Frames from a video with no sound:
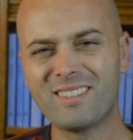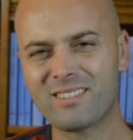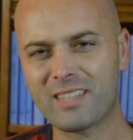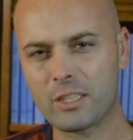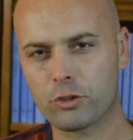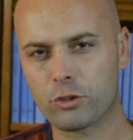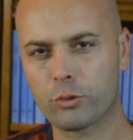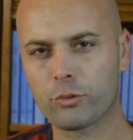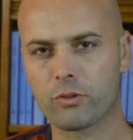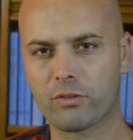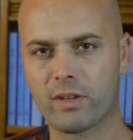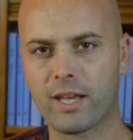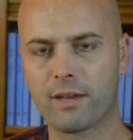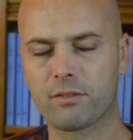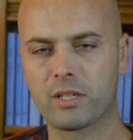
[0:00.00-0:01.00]
St. Joseph
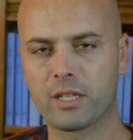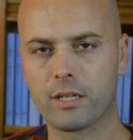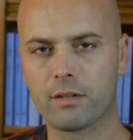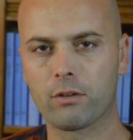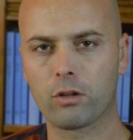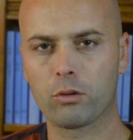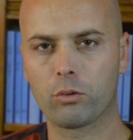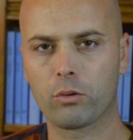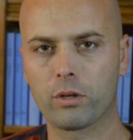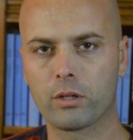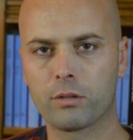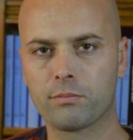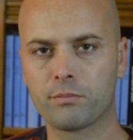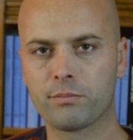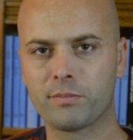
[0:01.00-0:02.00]
have to give our Lord?
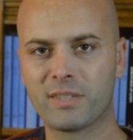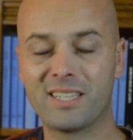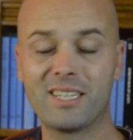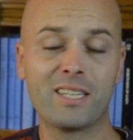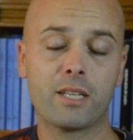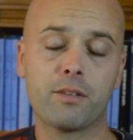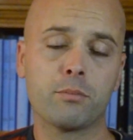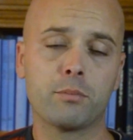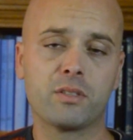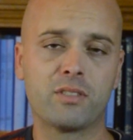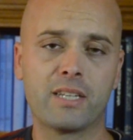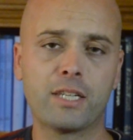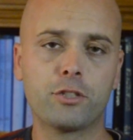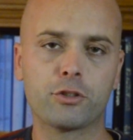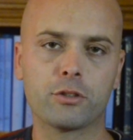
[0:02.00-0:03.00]
He didn't give him his
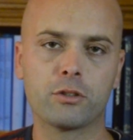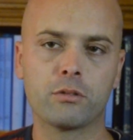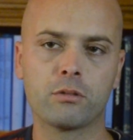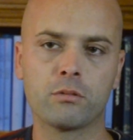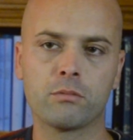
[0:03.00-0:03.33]
nature.